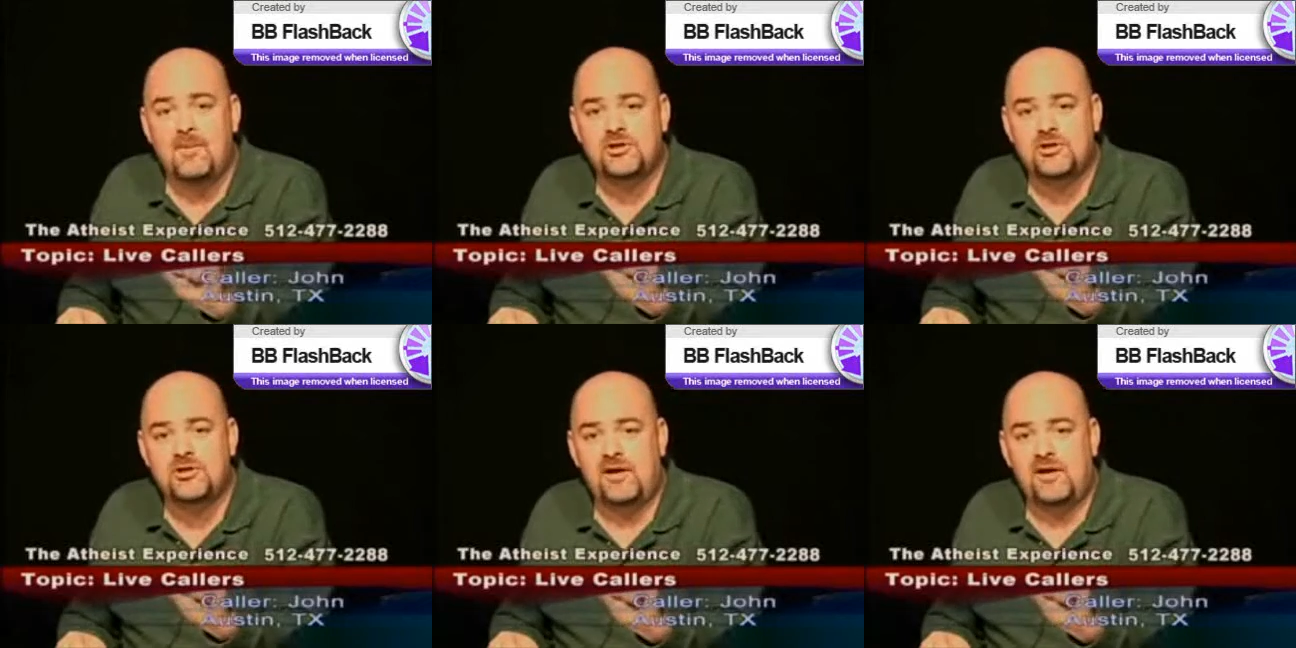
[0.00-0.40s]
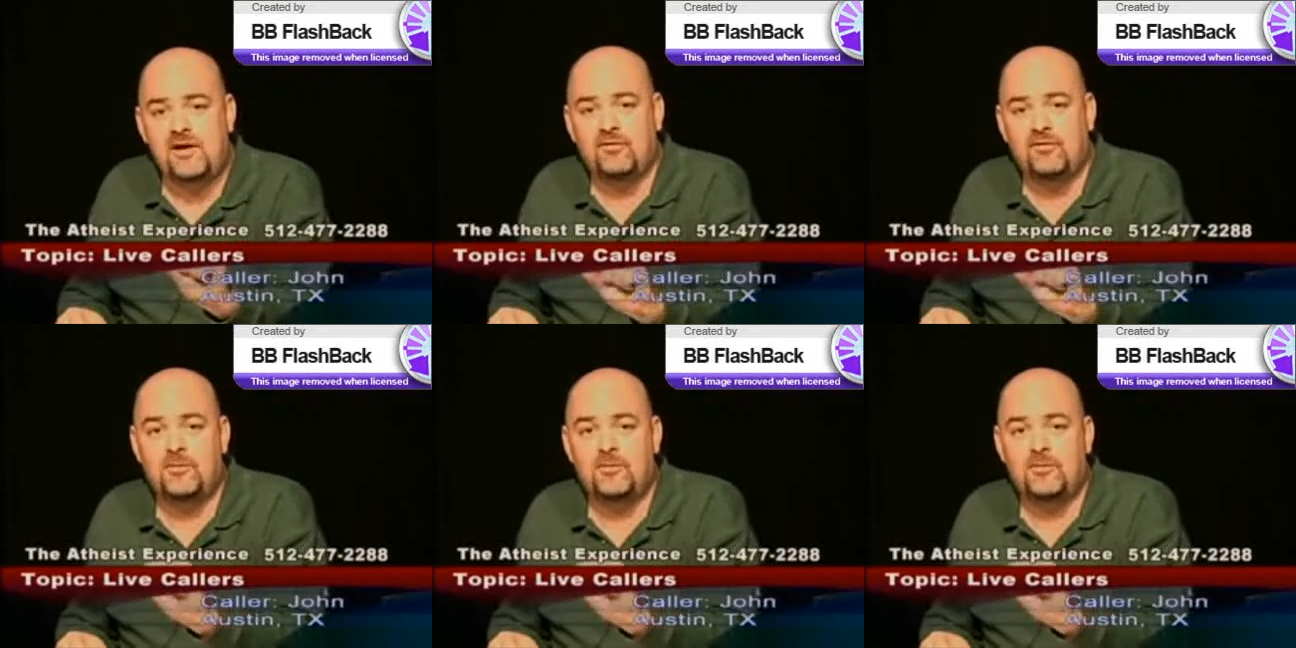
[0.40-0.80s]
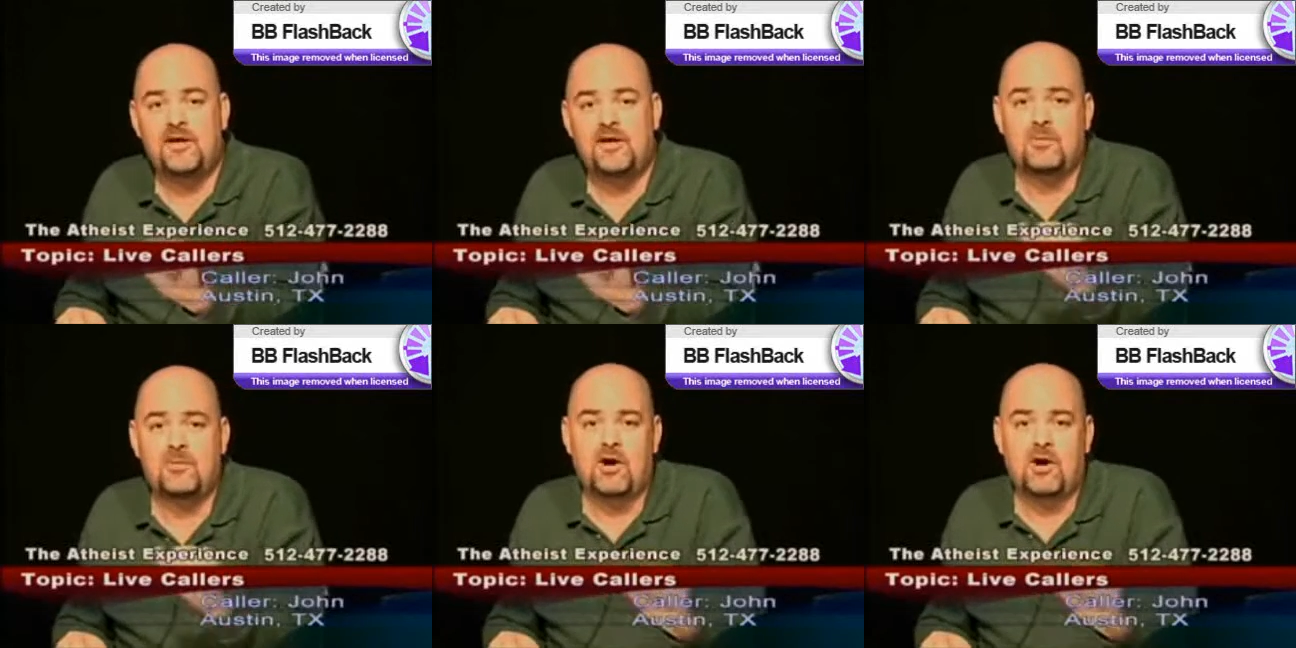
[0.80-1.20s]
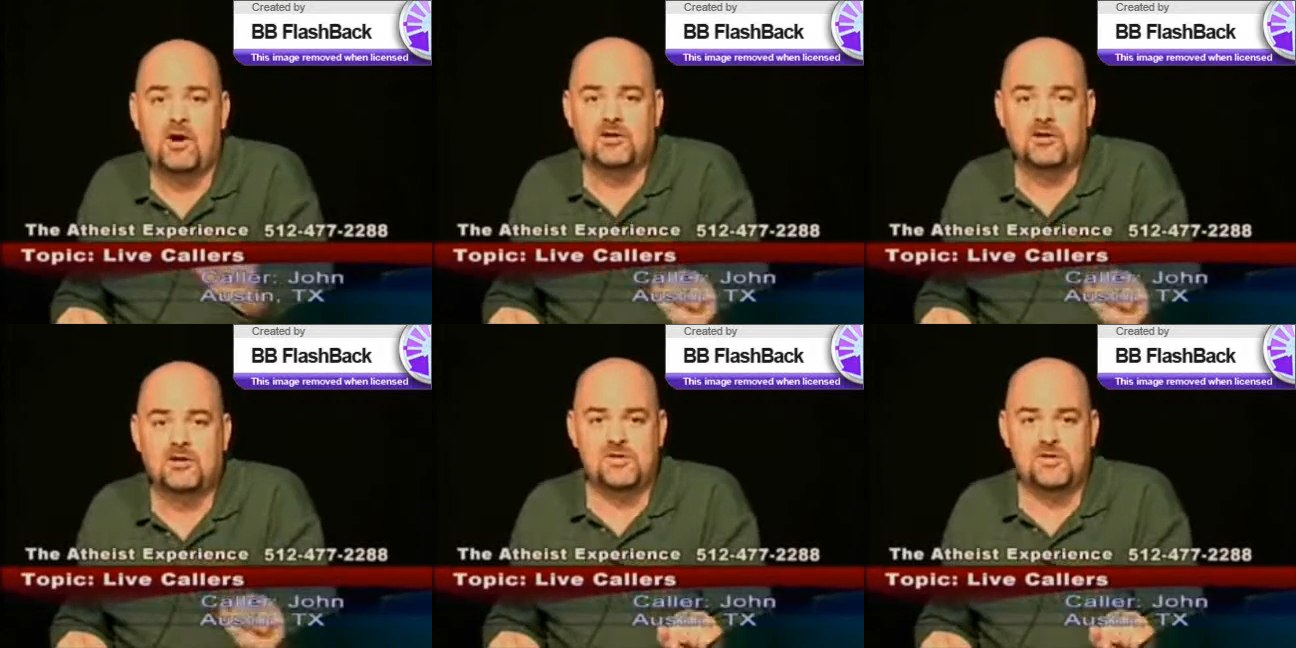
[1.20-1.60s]
them, how much you pay for
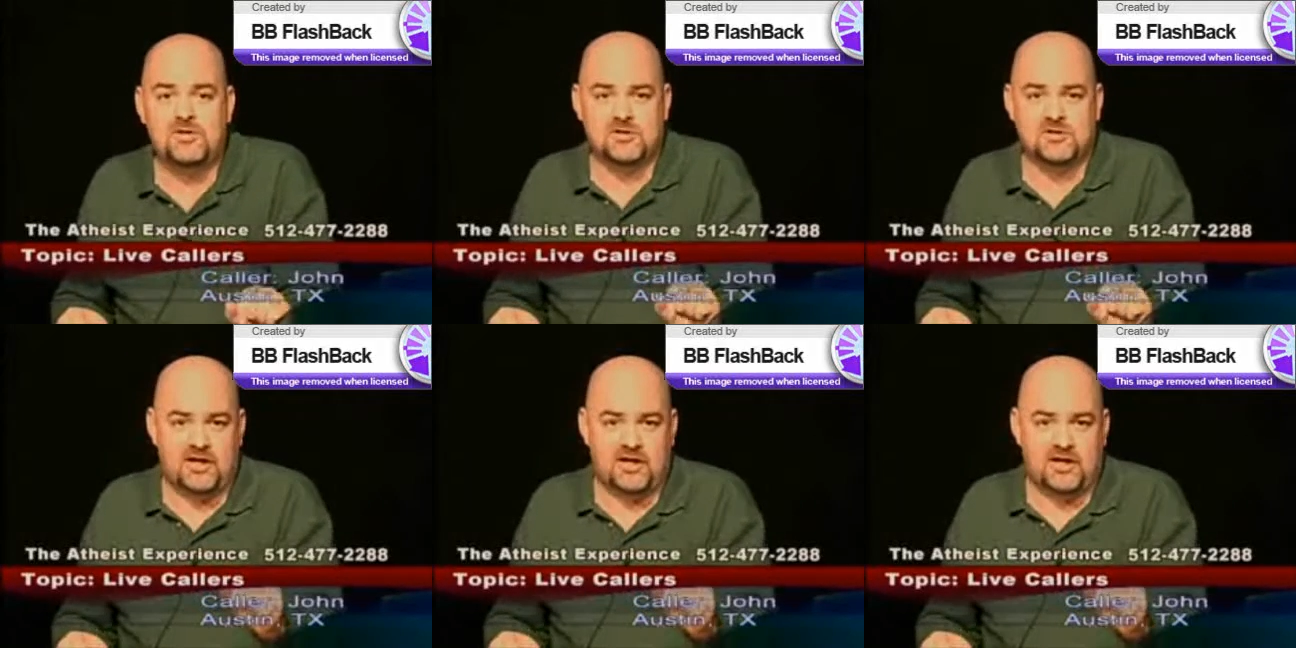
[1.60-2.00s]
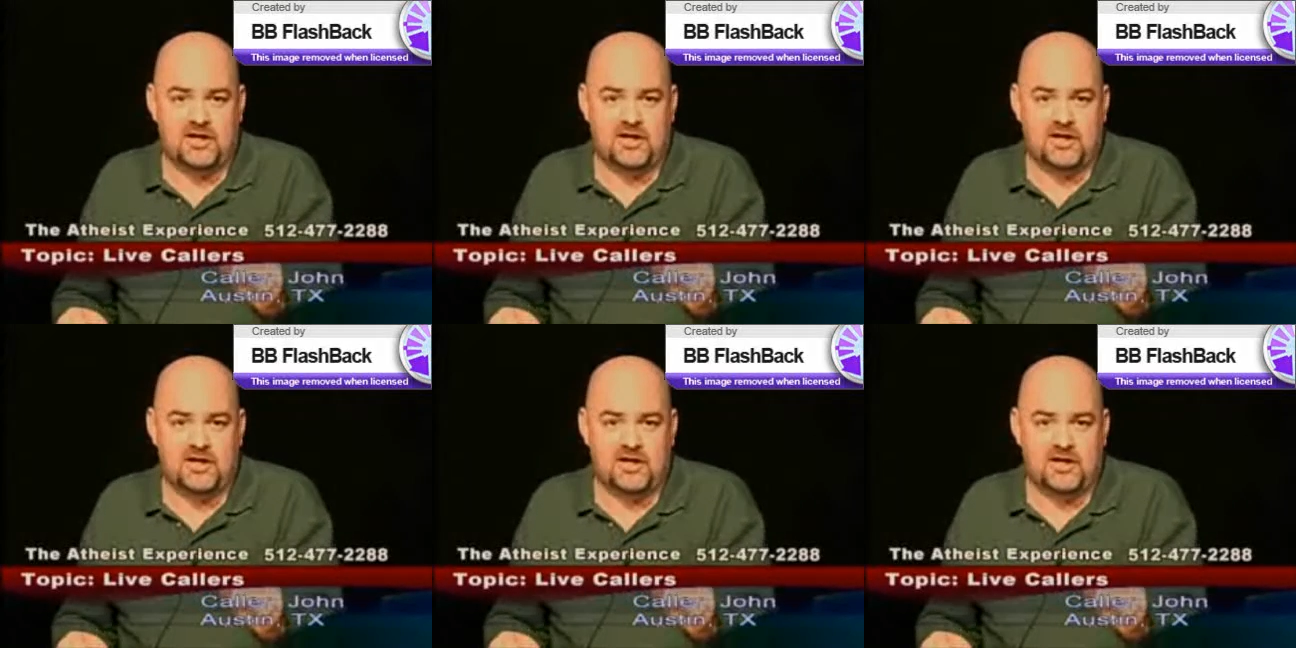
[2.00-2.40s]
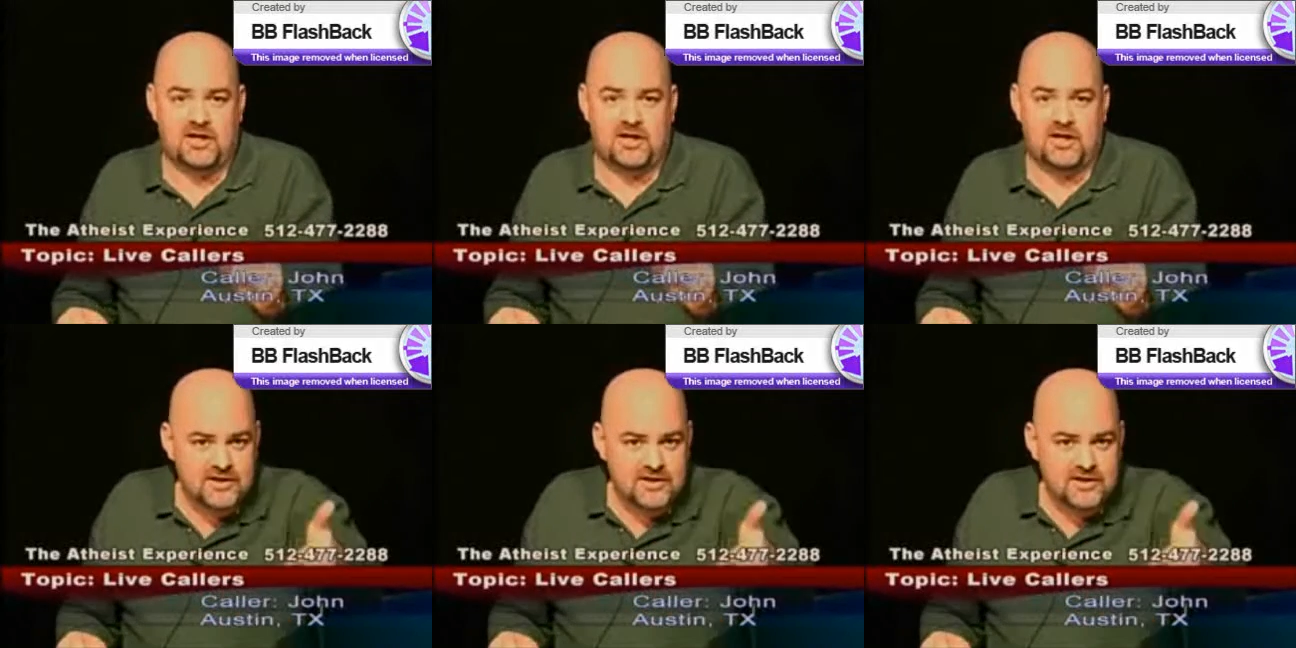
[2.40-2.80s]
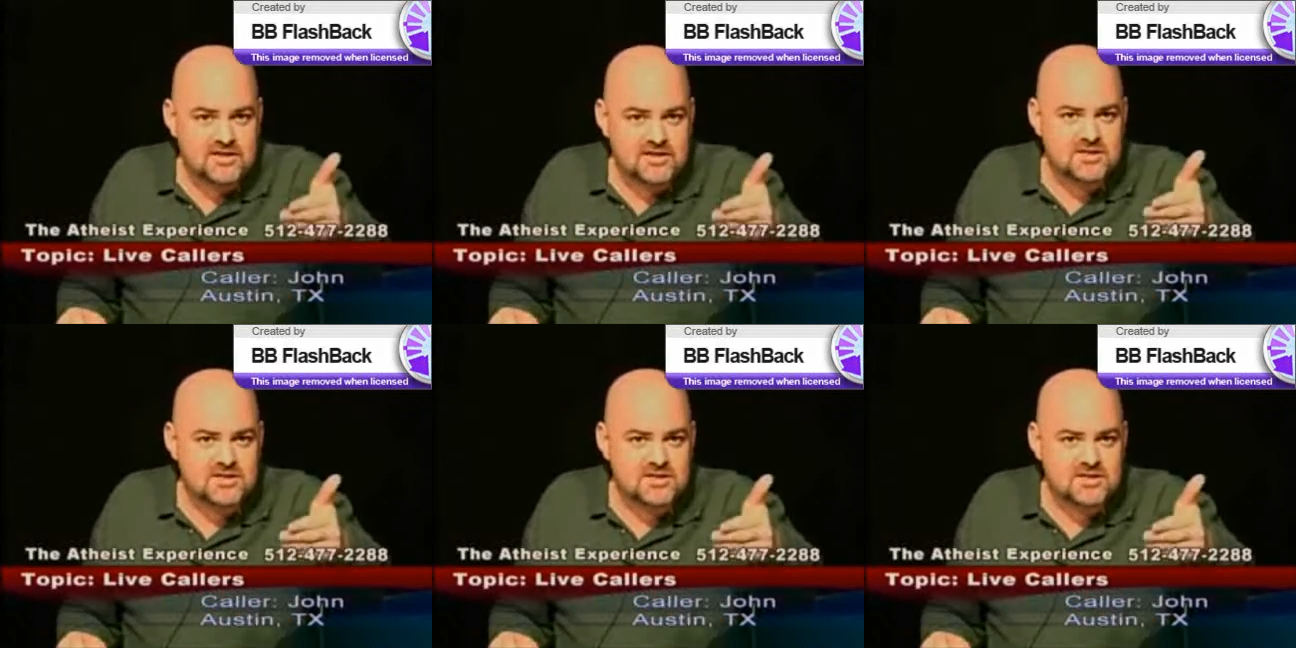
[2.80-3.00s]
them, and how to mark them as your slaves.